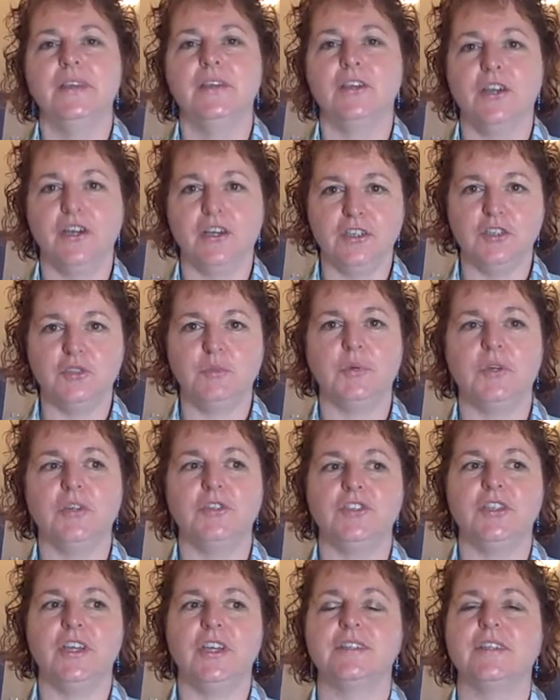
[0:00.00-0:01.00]
college
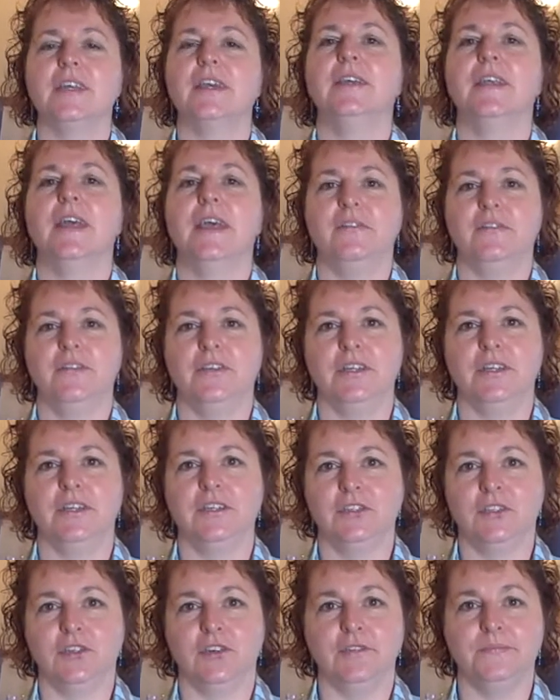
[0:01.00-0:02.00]
project, and everything
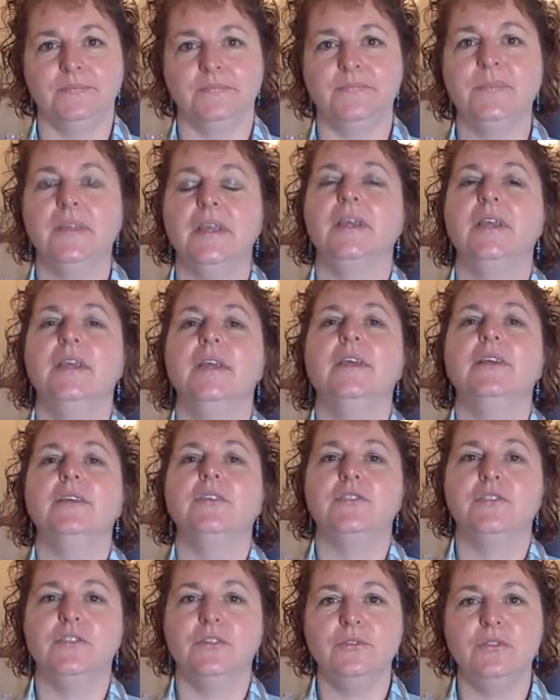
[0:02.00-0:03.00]
is gone.
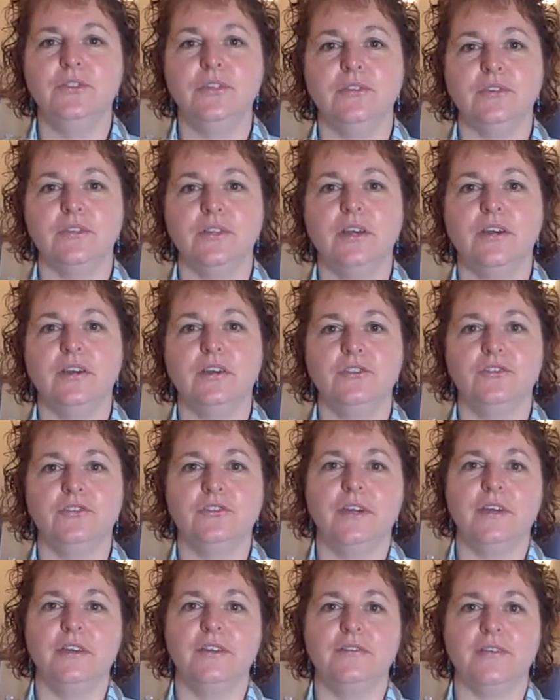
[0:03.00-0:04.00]
Sue took the hard
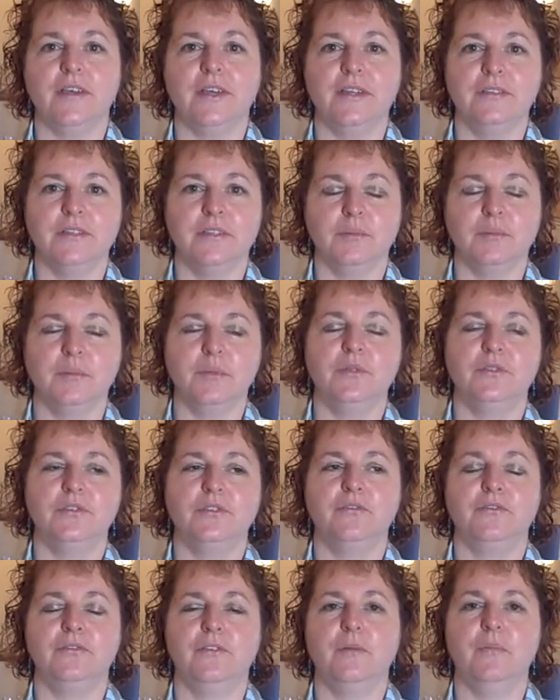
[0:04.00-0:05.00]
drive and the
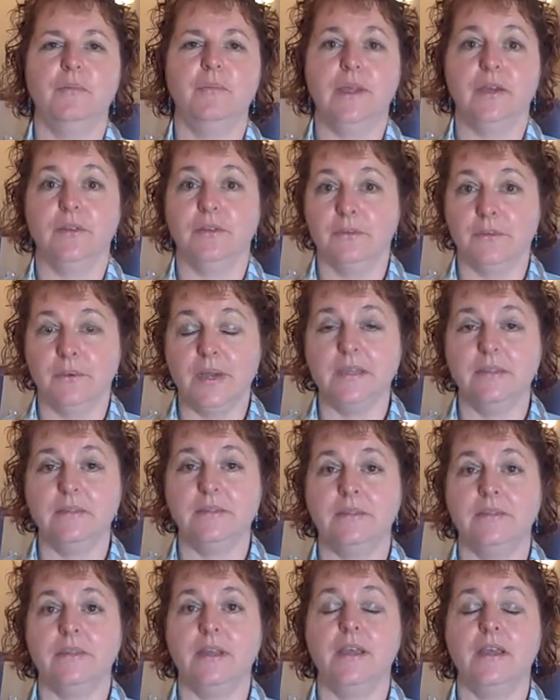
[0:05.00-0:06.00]
computer from me on the
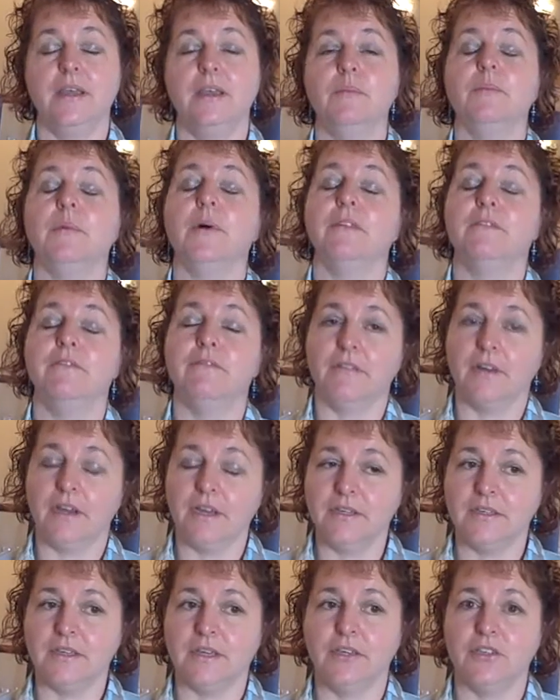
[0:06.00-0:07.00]
Wednesday. By
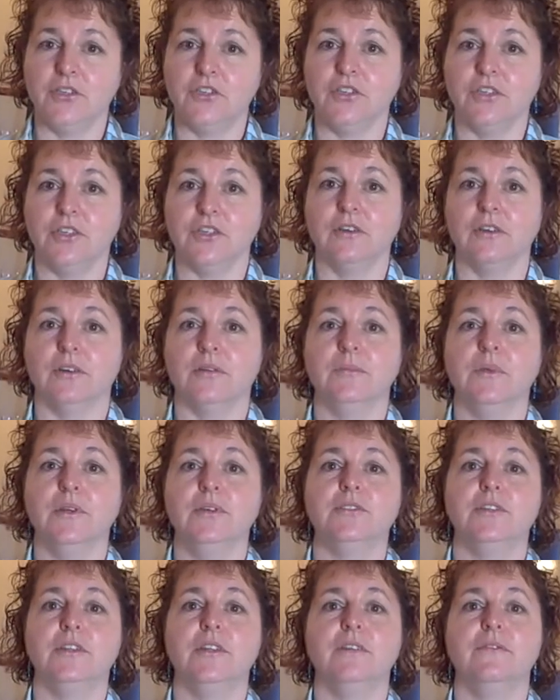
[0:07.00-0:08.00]
Friday, she'd got
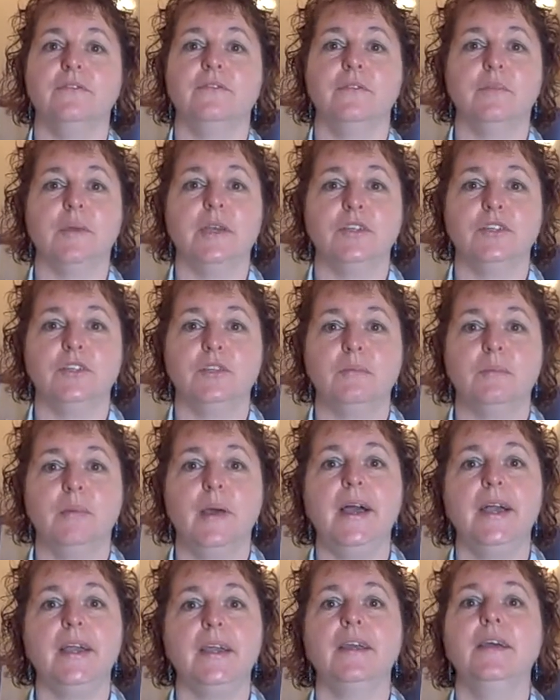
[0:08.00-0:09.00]
most of the information
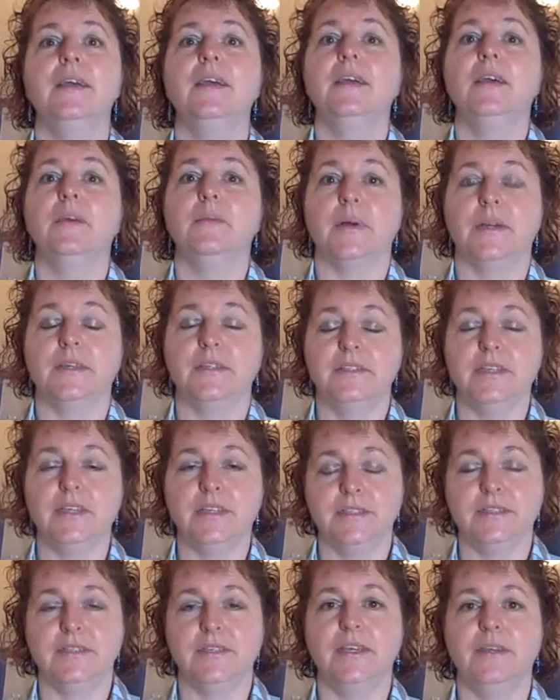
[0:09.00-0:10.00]
back. By
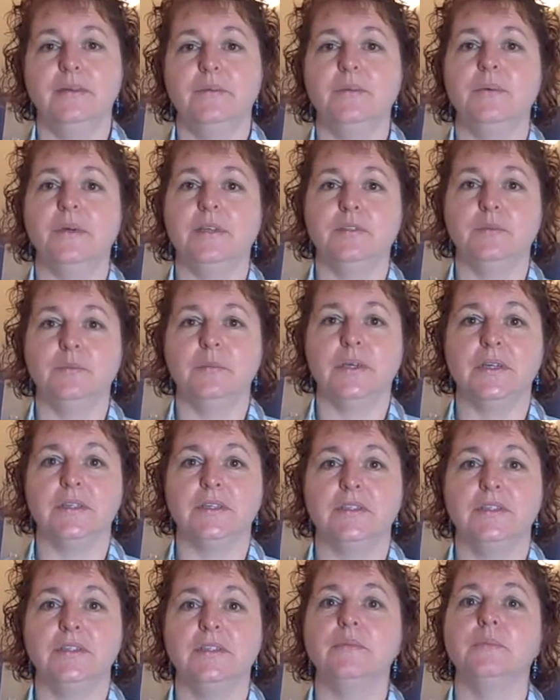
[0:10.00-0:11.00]
Saturday, we went and
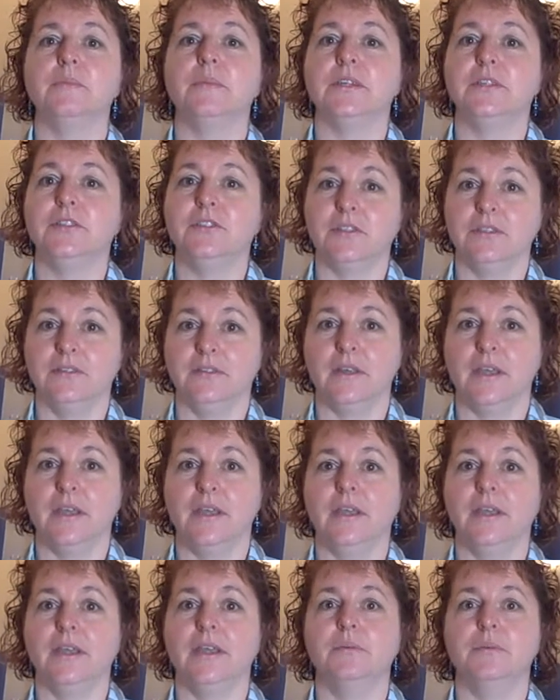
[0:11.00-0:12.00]
picked it up. By
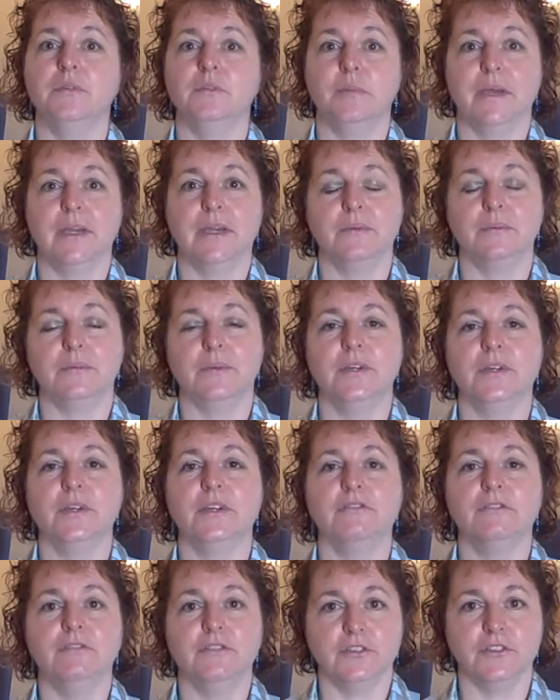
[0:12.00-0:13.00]
Sunday, he was back at work
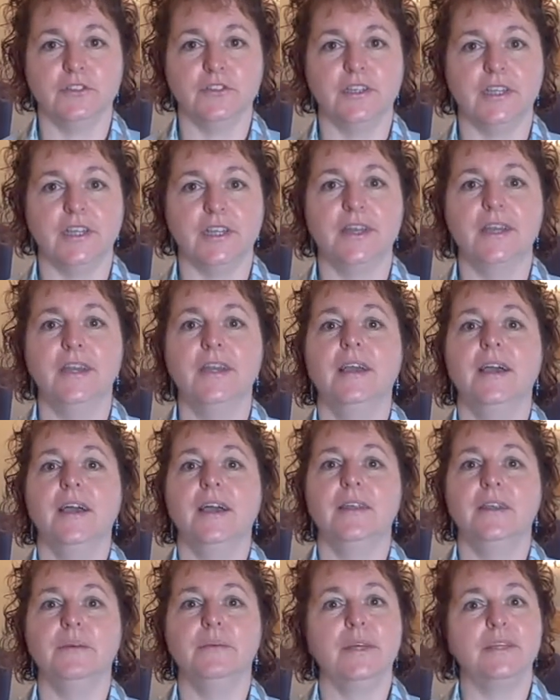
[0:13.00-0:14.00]
and functioning.
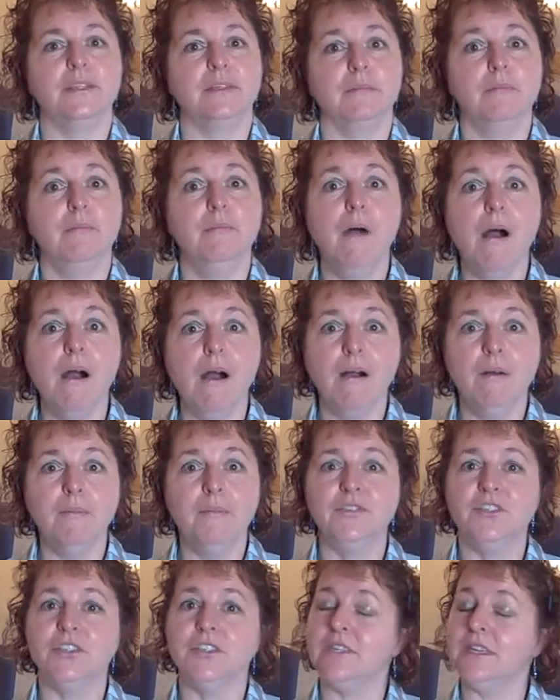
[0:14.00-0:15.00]
And he went,
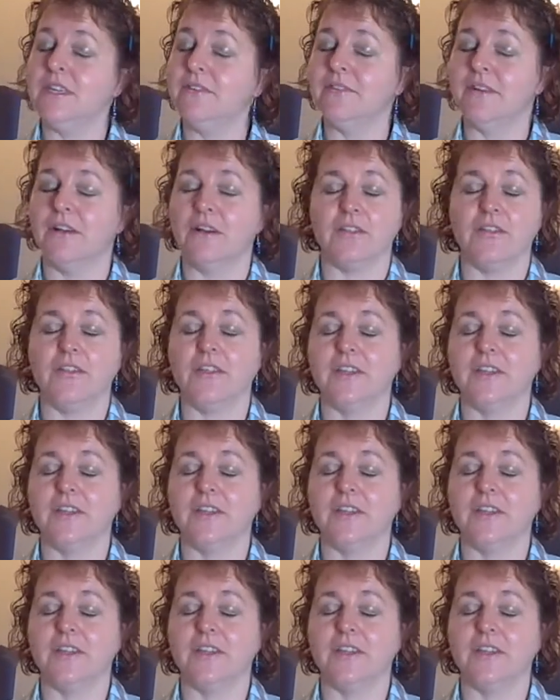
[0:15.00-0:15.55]
Mum, she's even got